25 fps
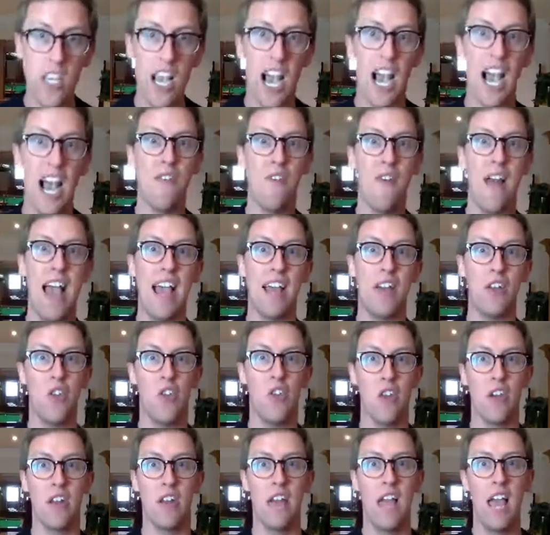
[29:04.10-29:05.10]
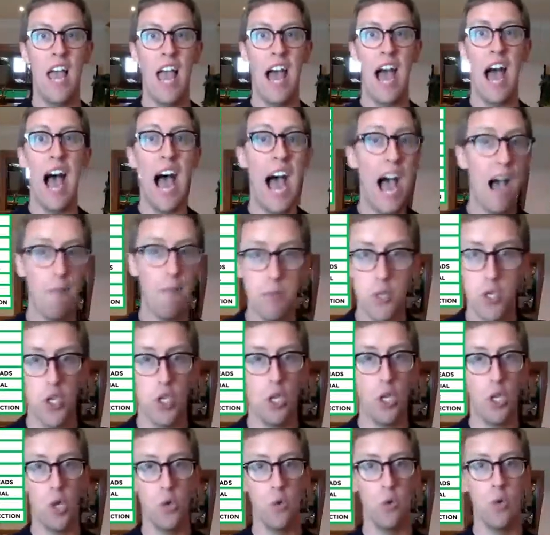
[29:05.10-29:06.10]
direction.
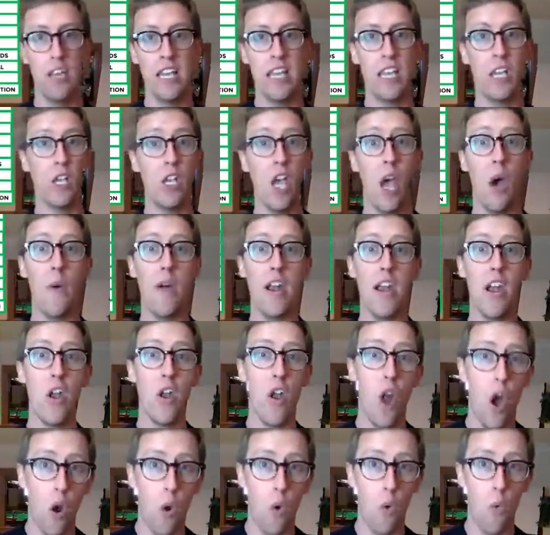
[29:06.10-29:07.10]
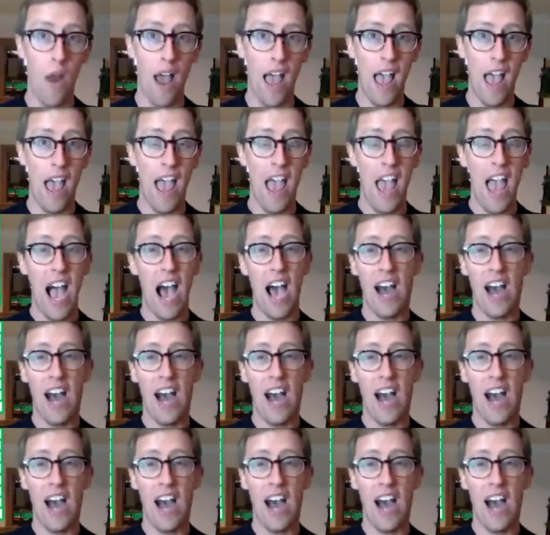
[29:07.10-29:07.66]
Absolutely, you're going nowhere.